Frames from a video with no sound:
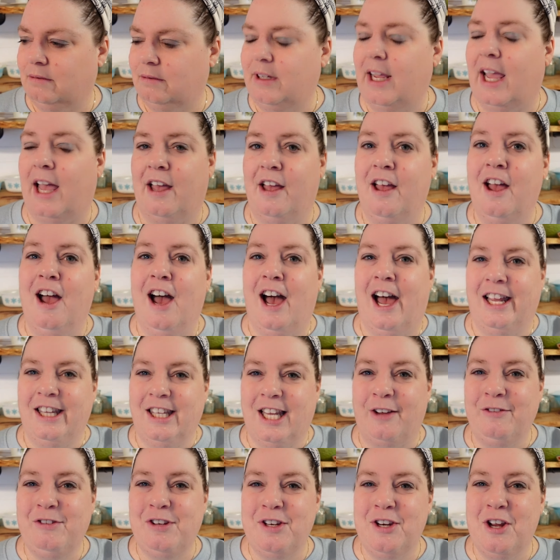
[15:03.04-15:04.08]
Yeah, I'd
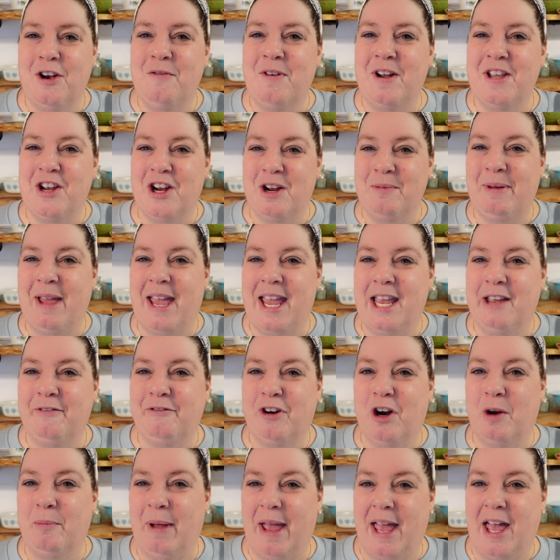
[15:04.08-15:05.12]
love to know what you're paying
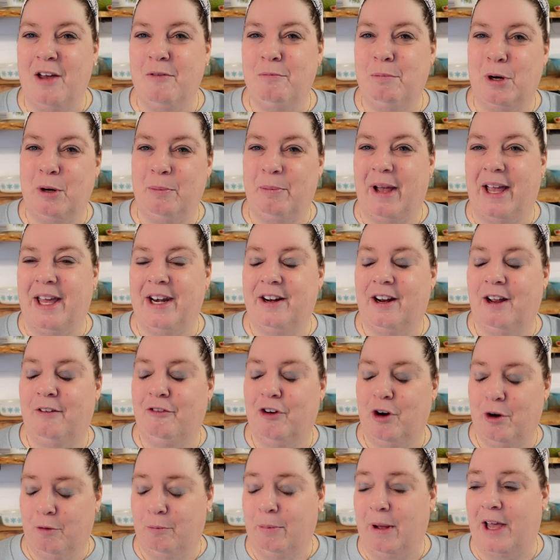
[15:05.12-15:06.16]
for a pound per butter
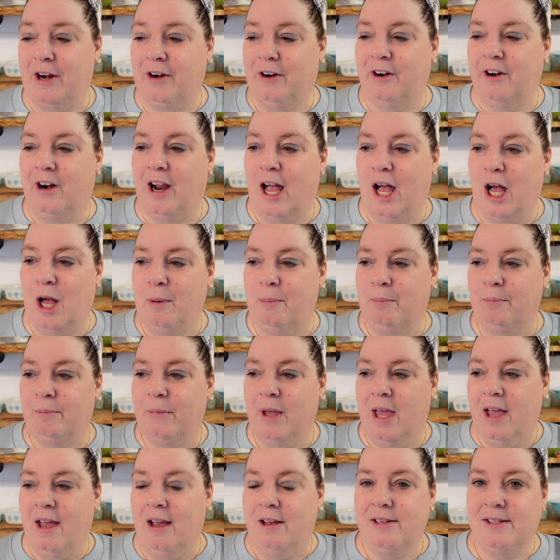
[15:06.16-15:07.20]
for a butter um,
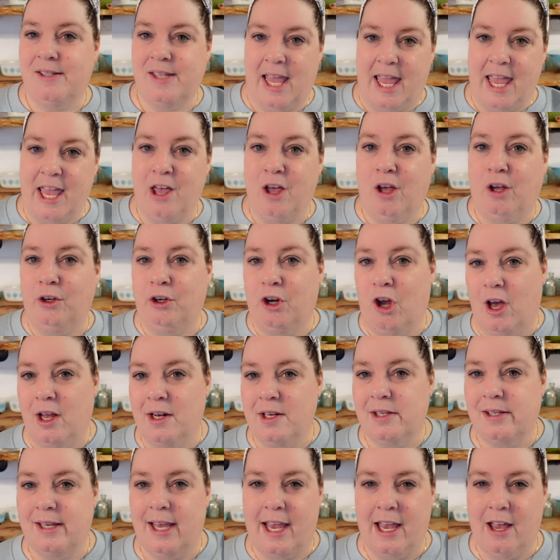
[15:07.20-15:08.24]
sale,
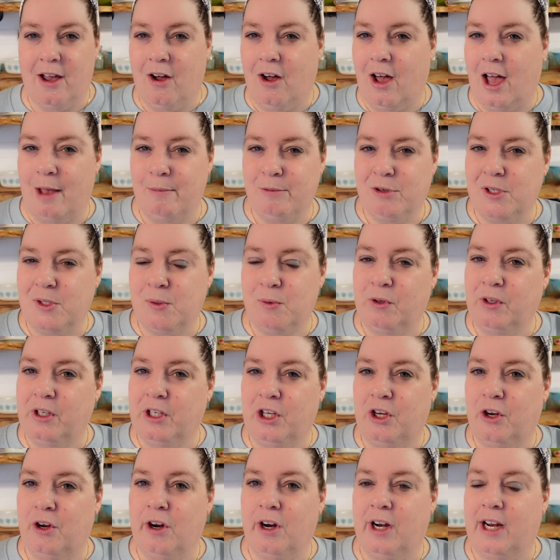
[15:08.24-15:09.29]
non-sale. I'm just really
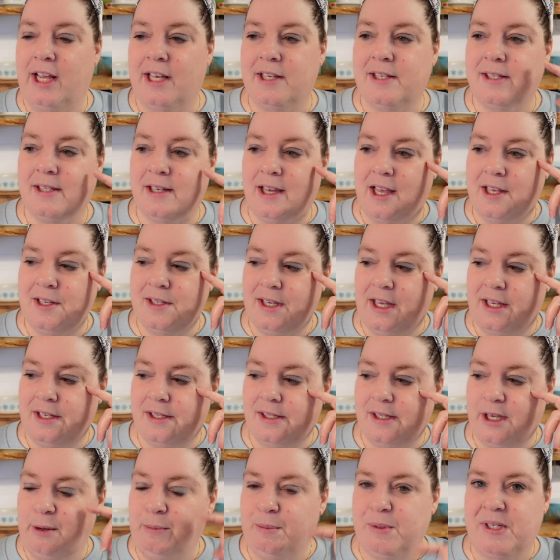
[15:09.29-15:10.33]
curious because it
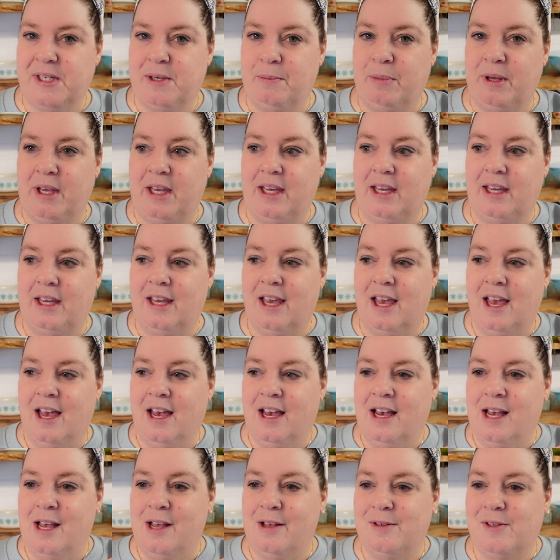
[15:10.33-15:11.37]
seems to be
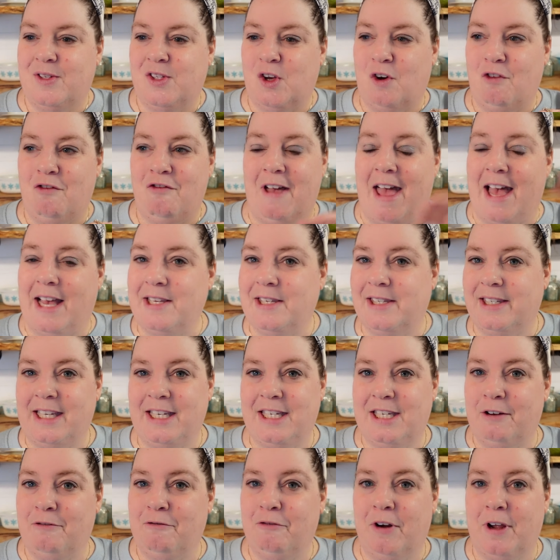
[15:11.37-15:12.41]
so vastly
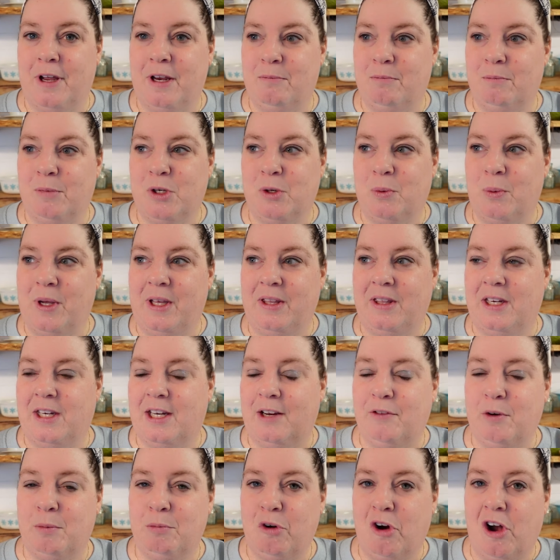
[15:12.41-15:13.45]
different between the
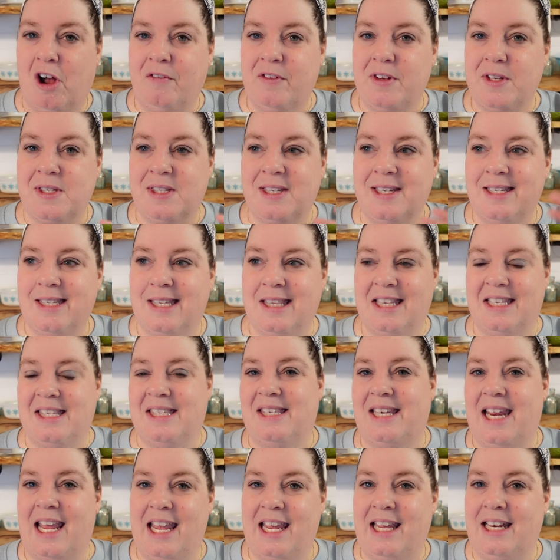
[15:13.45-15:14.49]
different provinces and the
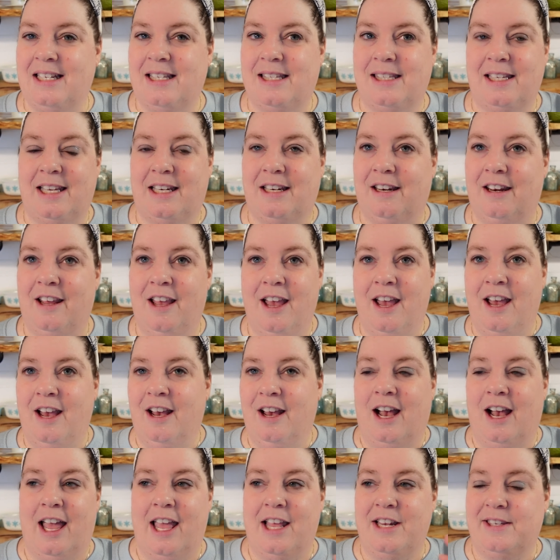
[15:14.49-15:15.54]
states, and
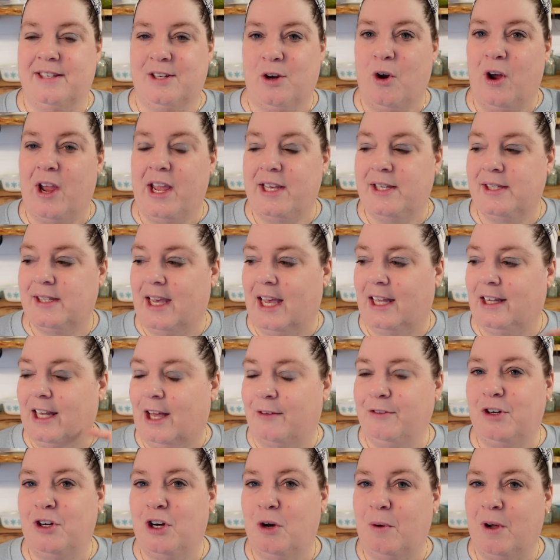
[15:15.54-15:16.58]
it's crazy. I'd
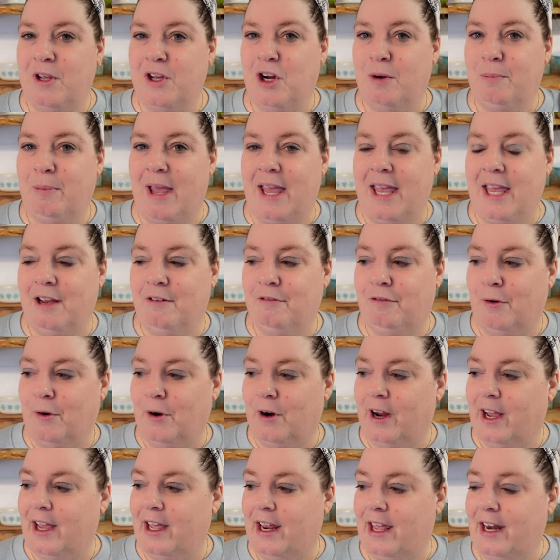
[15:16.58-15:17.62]
love to know what you're paying
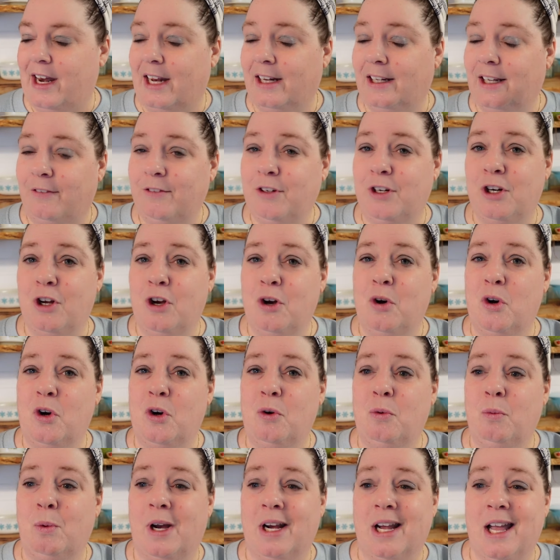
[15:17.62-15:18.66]
for it, and I'd love to
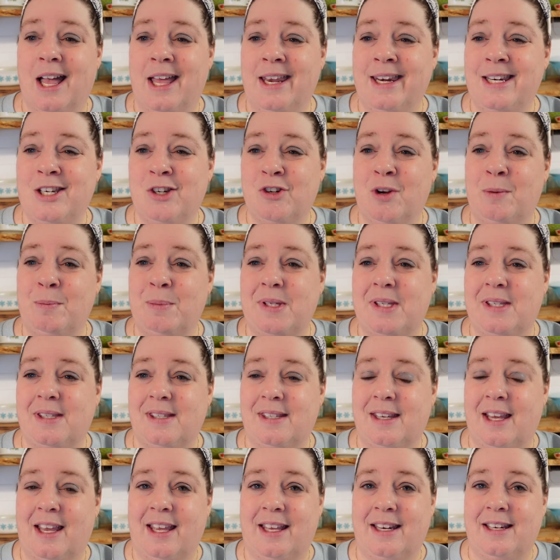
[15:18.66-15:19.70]
know what kind of
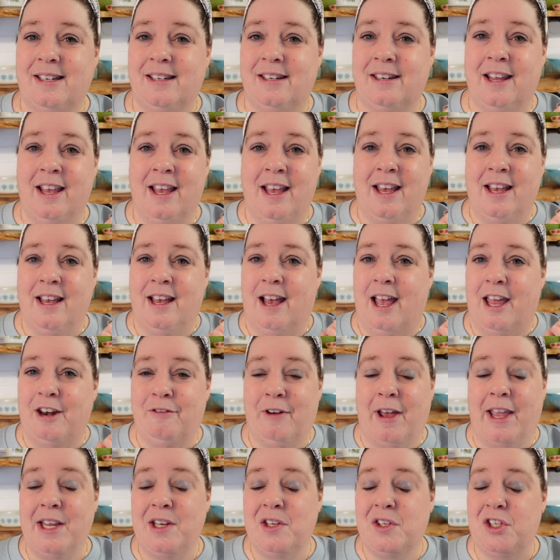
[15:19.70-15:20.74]
trips and
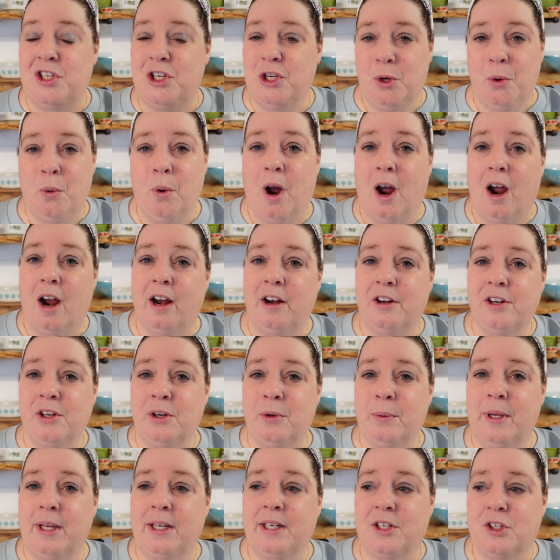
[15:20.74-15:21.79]
advice you are
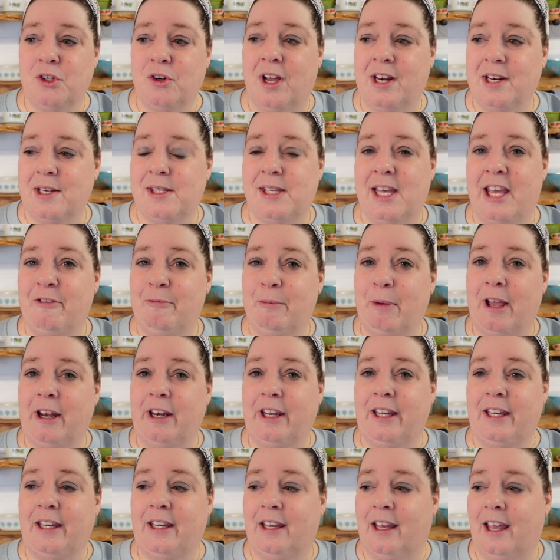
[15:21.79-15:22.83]
doing to try to save
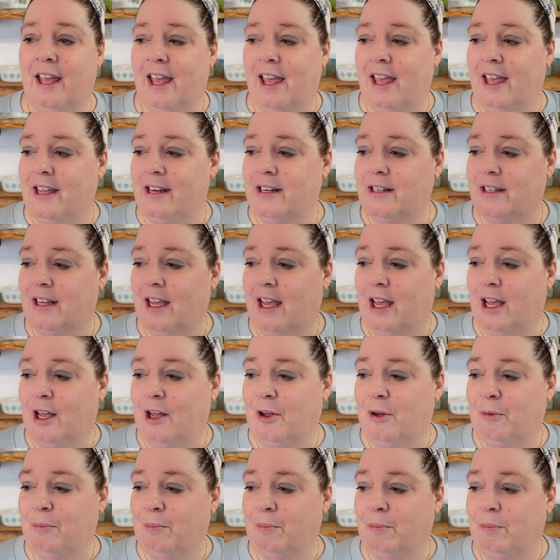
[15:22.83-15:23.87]
money. And
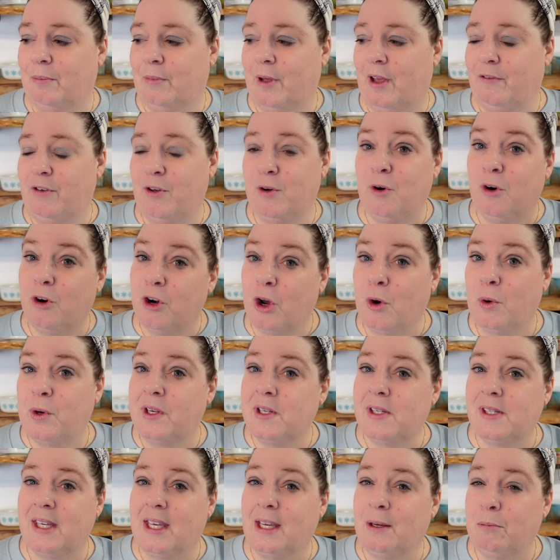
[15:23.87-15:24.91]
um, if you are
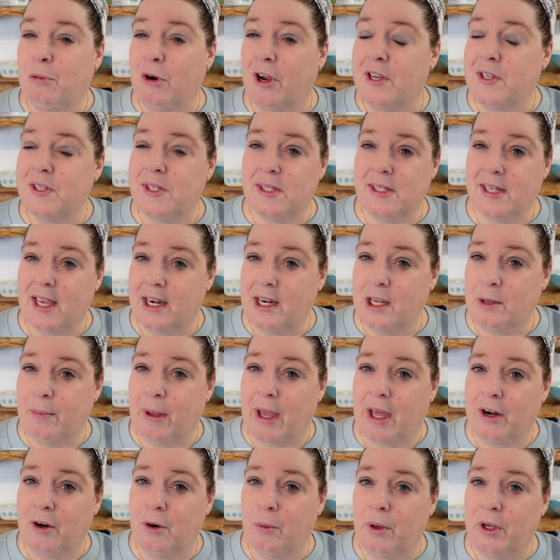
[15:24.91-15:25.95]
noticing prices getting
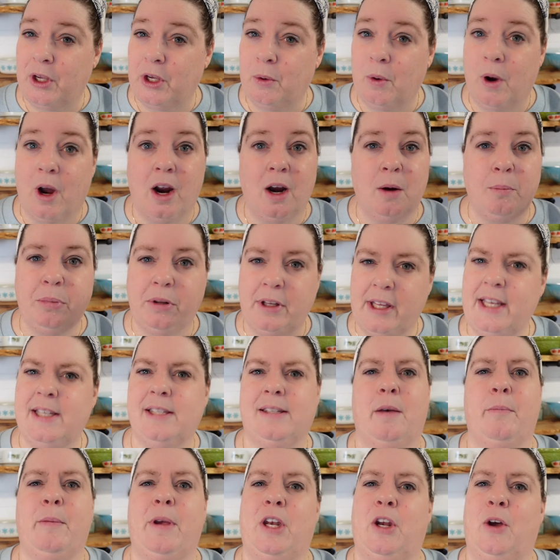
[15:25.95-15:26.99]
better where you are, please
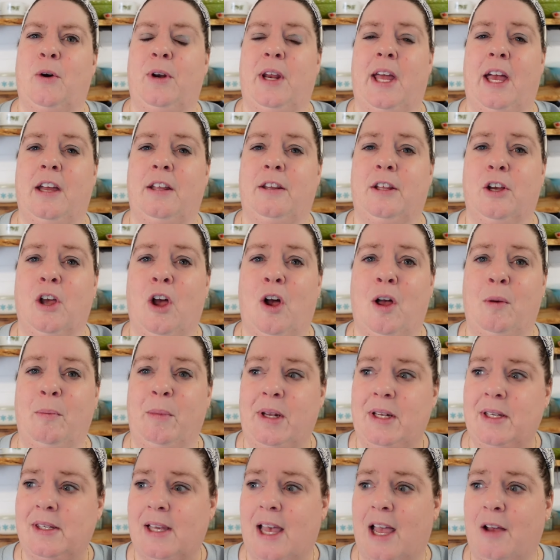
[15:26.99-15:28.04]
let me know down in the
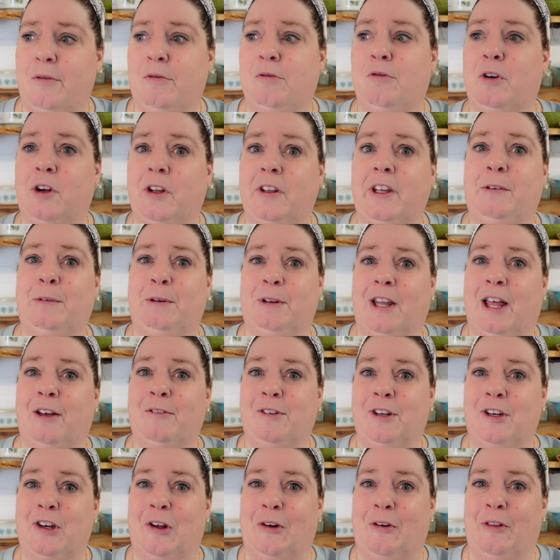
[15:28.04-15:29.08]
comments. I really would love
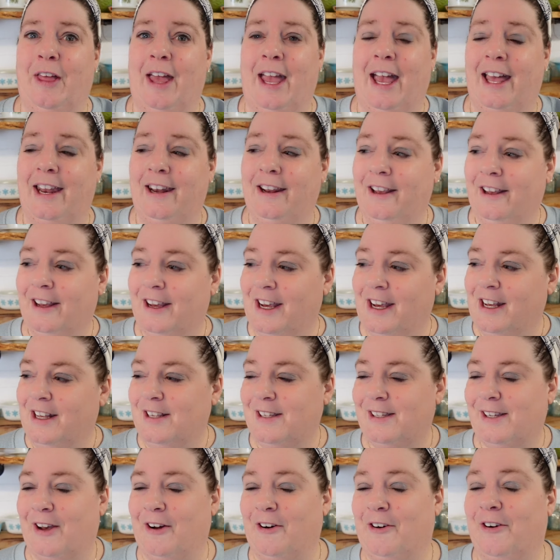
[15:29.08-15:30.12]
to know that.
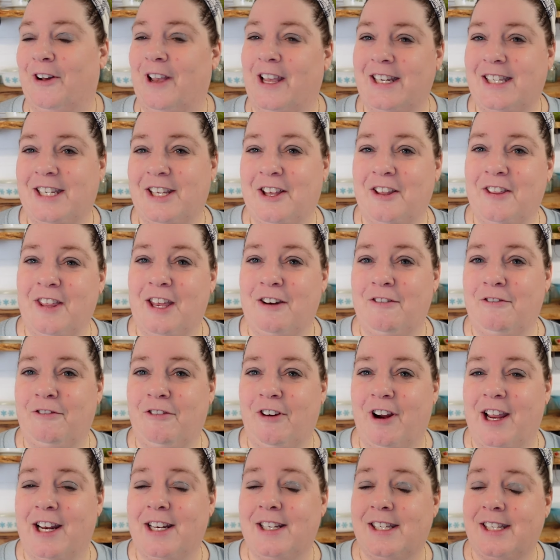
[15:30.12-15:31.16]
So until then,
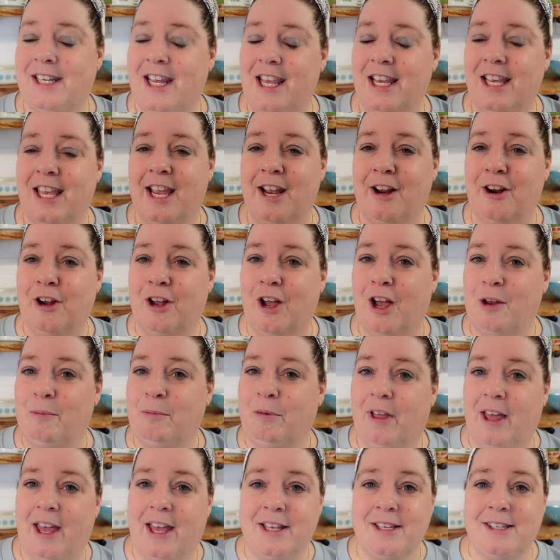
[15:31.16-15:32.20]
friends, take care. God
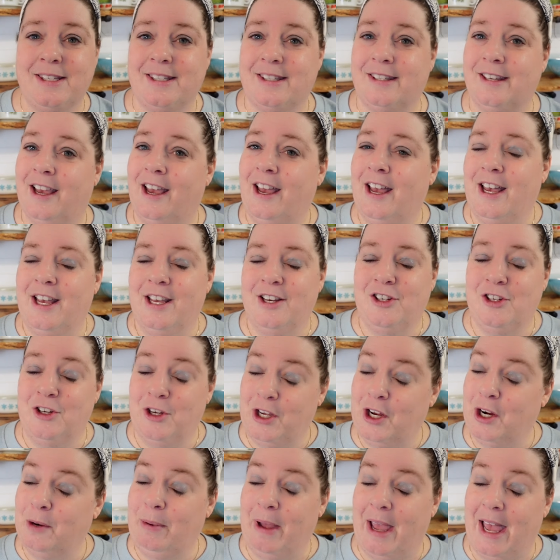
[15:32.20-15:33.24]
bless. Do
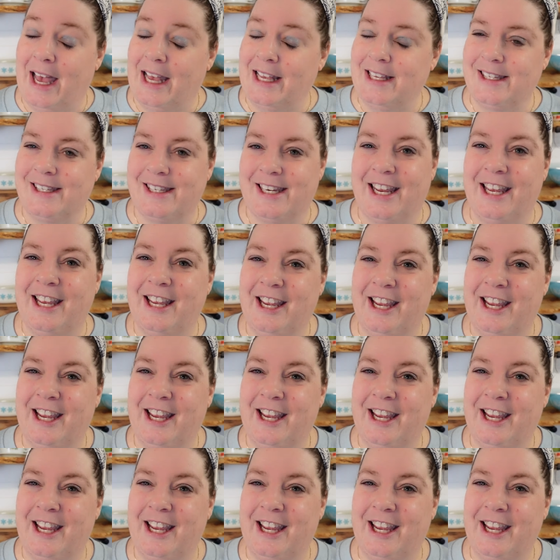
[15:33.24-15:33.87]
your best.